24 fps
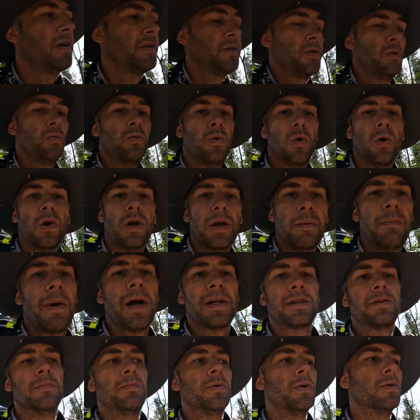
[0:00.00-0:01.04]
I do Worley
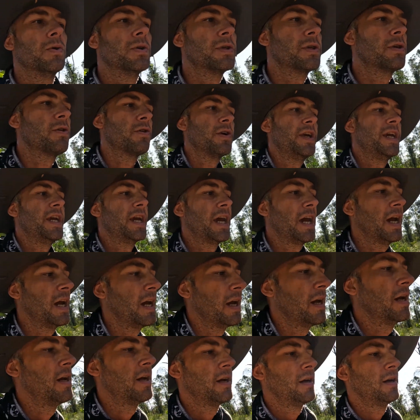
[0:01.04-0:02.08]
back to Bulls Creek,
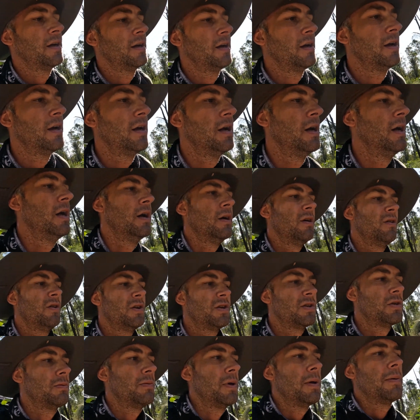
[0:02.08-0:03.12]

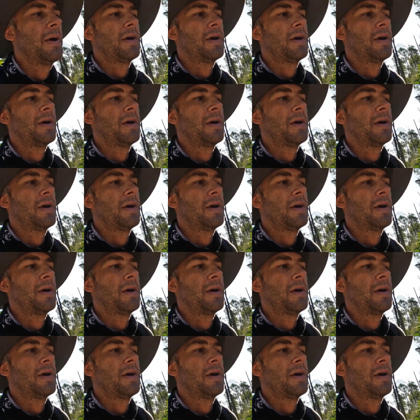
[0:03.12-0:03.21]
which should be